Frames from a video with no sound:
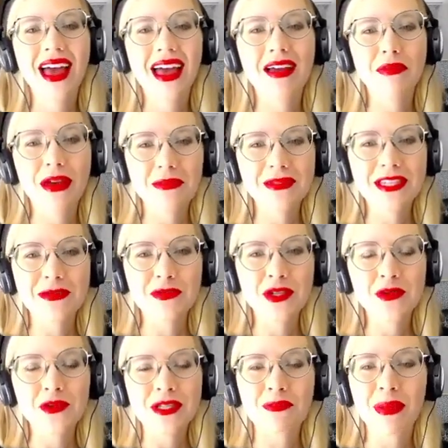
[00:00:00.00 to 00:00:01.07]
Baby step
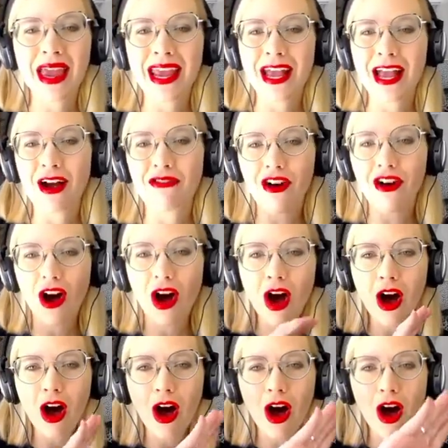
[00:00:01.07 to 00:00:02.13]
2 is paying off
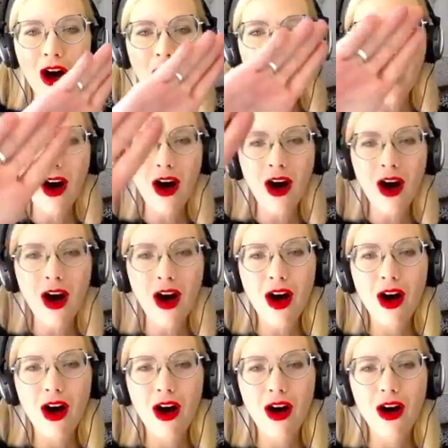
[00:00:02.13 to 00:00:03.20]

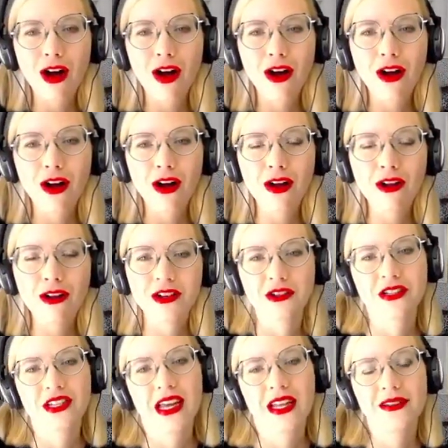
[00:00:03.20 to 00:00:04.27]
all your
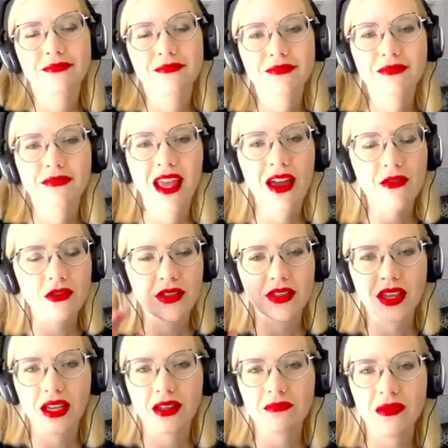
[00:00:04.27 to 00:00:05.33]
debt,
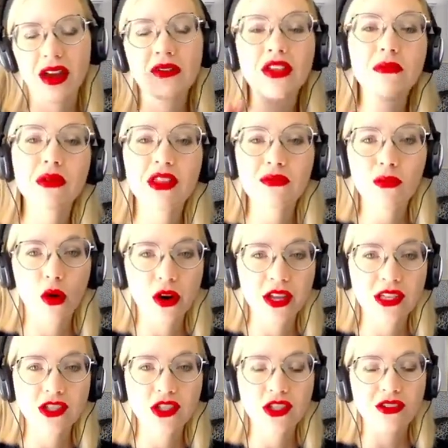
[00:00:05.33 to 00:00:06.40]
everything but the
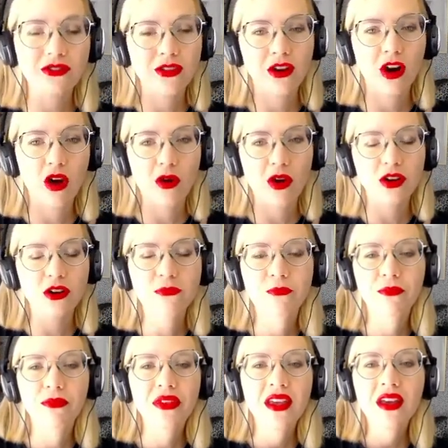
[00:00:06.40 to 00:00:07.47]
mortgage if you're a homeowner,
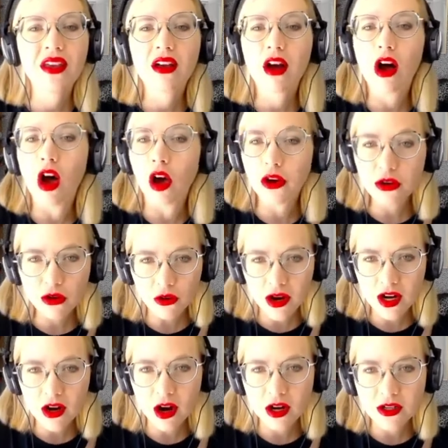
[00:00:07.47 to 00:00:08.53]
all your
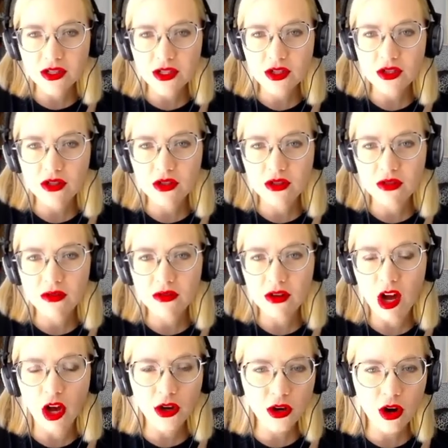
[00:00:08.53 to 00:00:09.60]
credit cards,
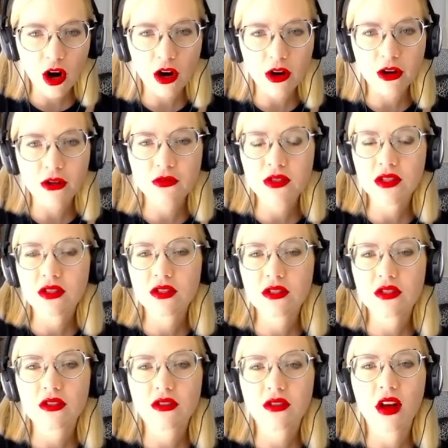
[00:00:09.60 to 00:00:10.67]
all your car
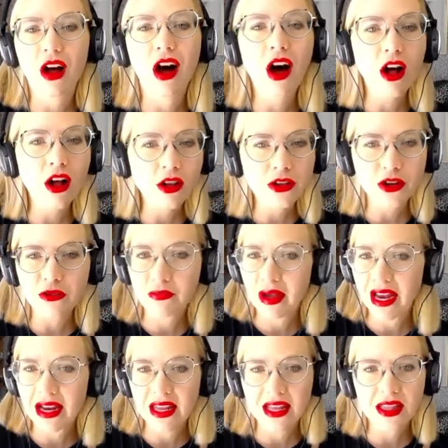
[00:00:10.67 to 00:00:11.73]
notes, all your
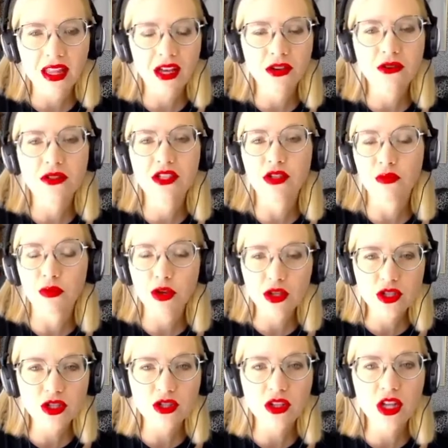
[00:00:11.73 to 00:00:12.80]
payday loans, your
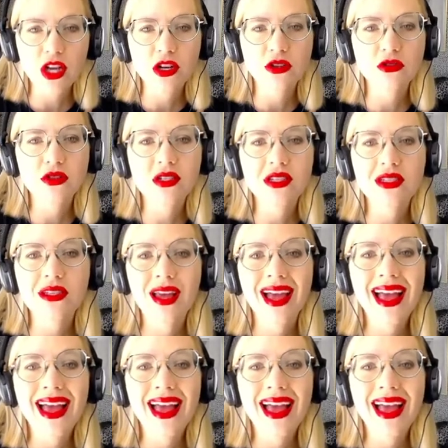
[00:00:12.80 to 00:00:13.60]
personal loans,